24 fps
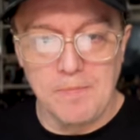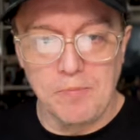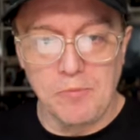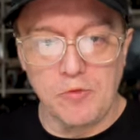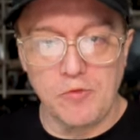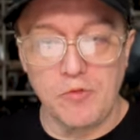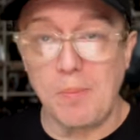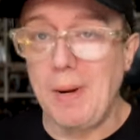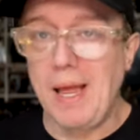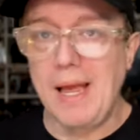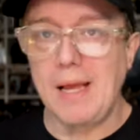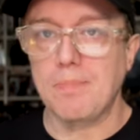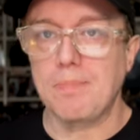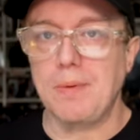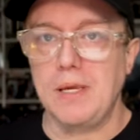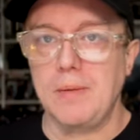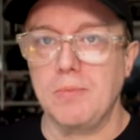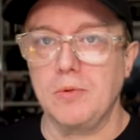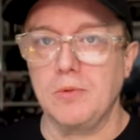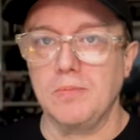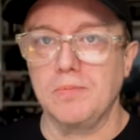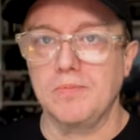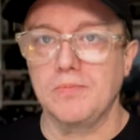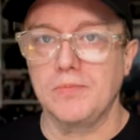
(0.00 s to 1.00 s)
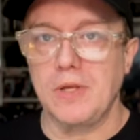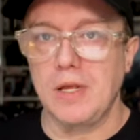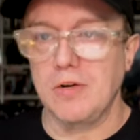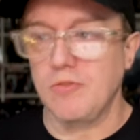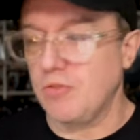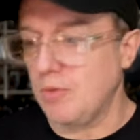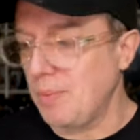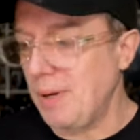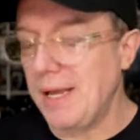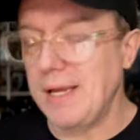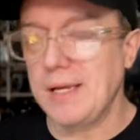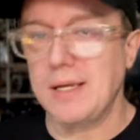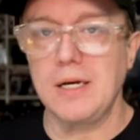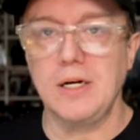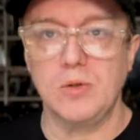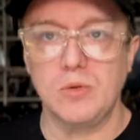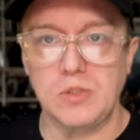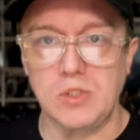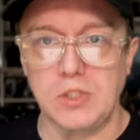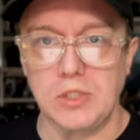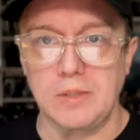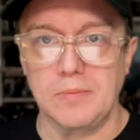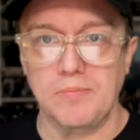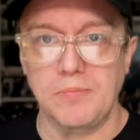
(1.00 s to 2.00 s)
for black people and for black
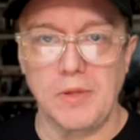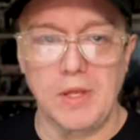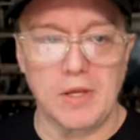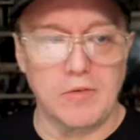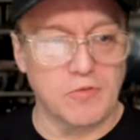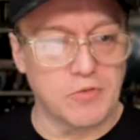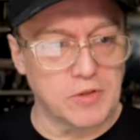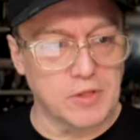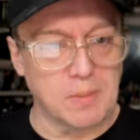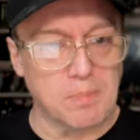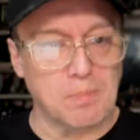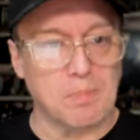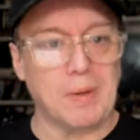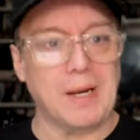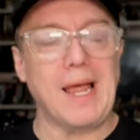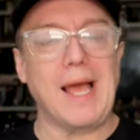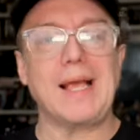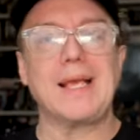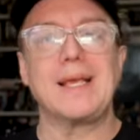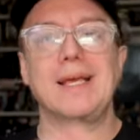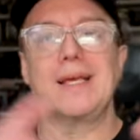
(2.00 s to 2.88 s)
culture and for the black